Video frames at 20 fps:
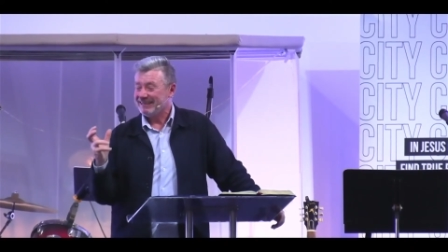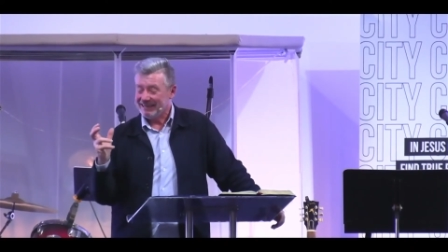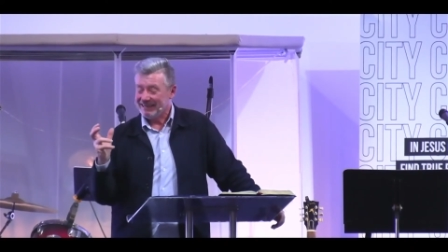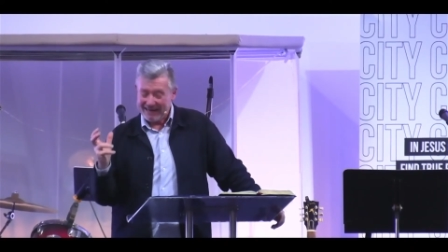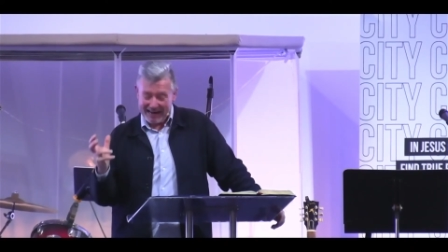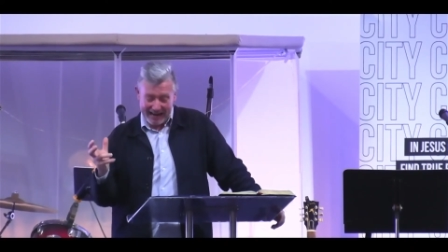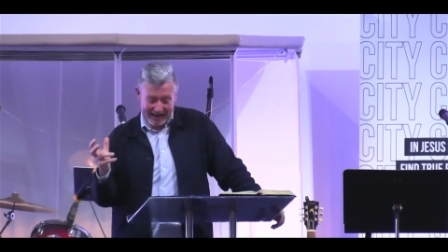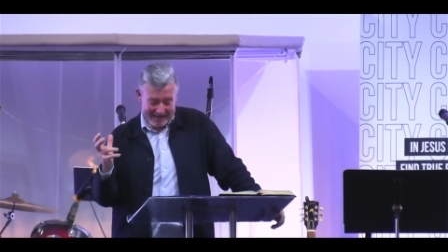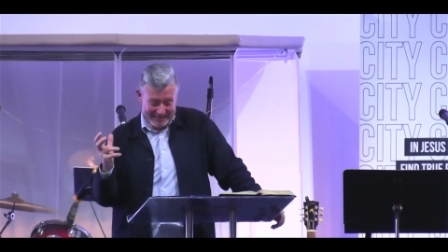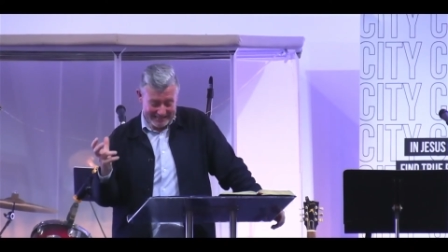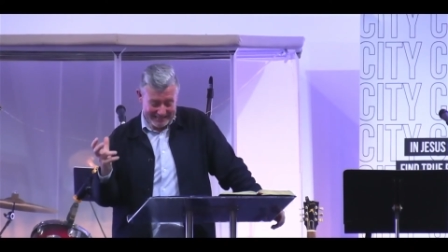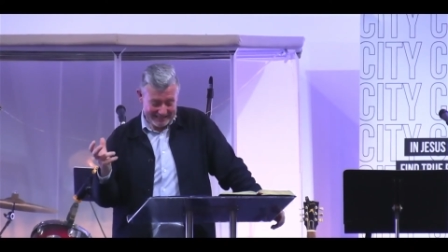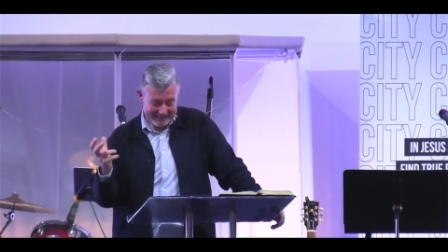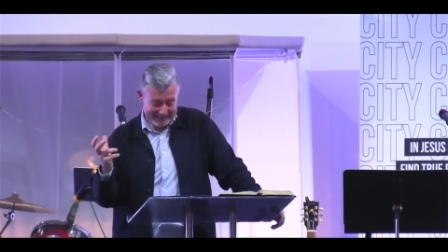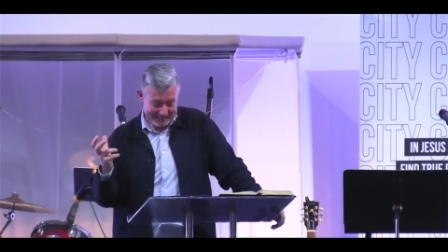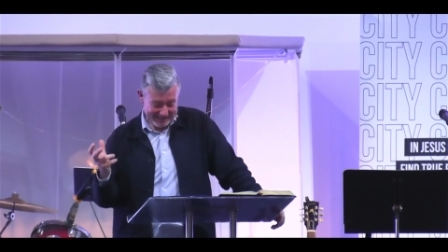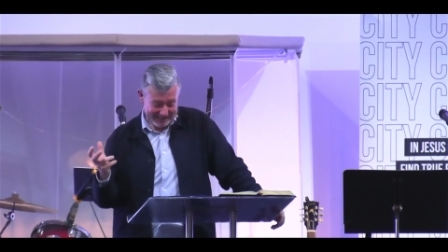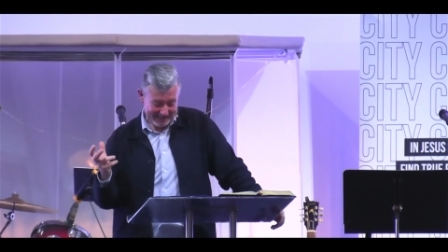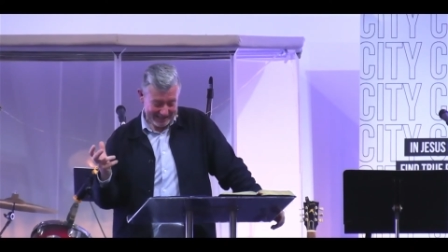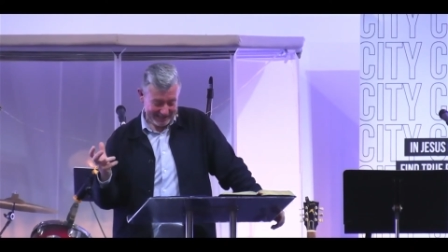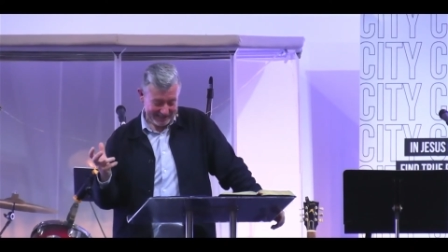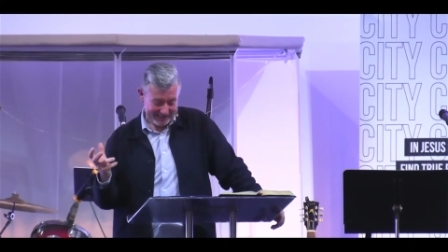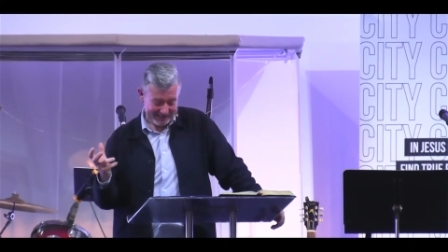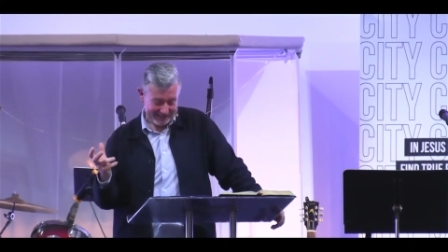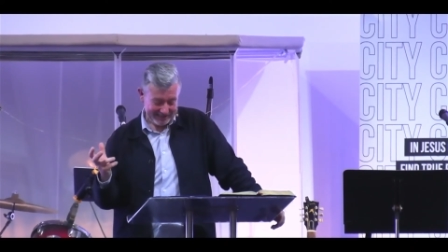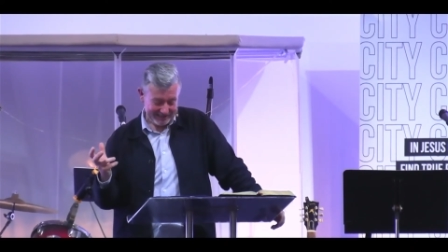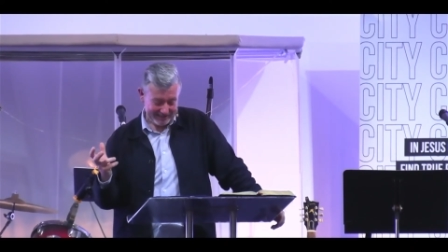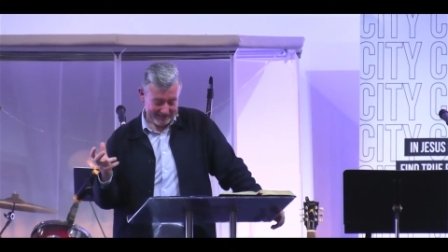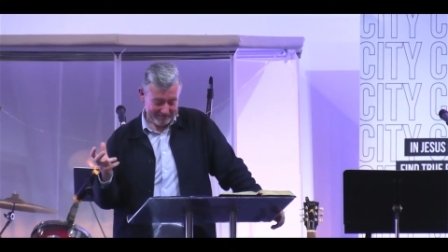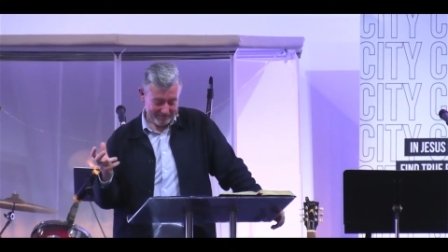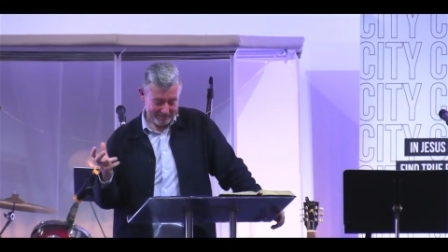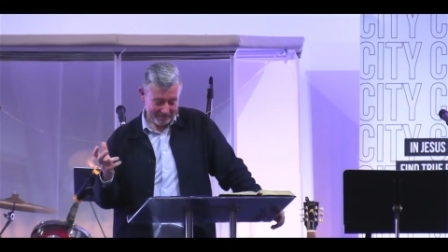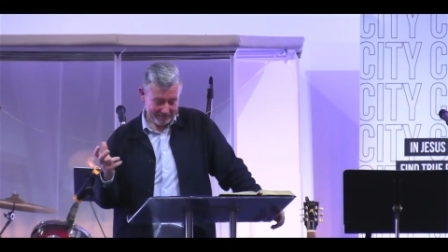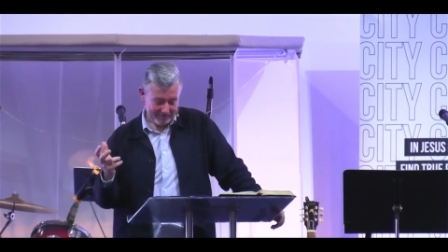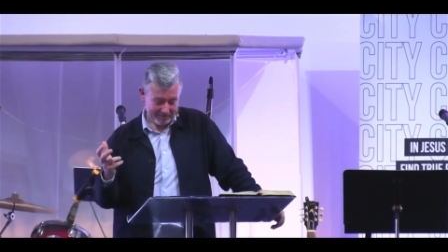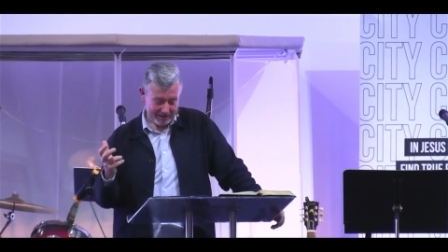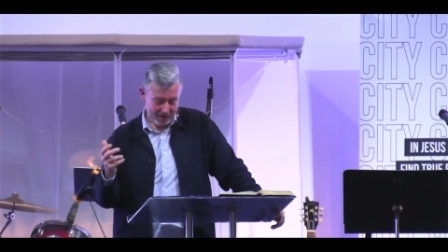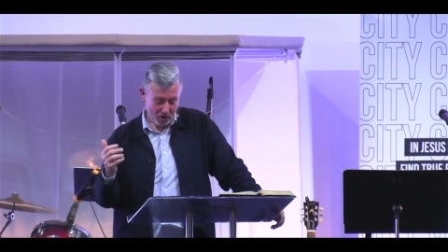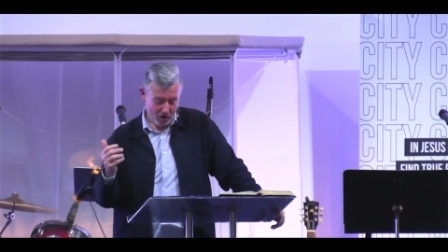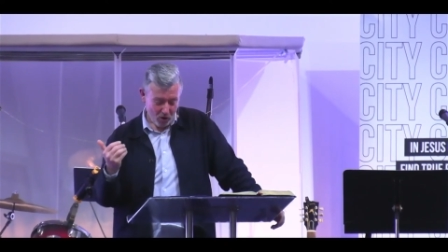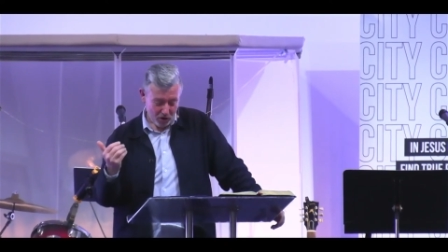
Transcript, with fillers: kindness or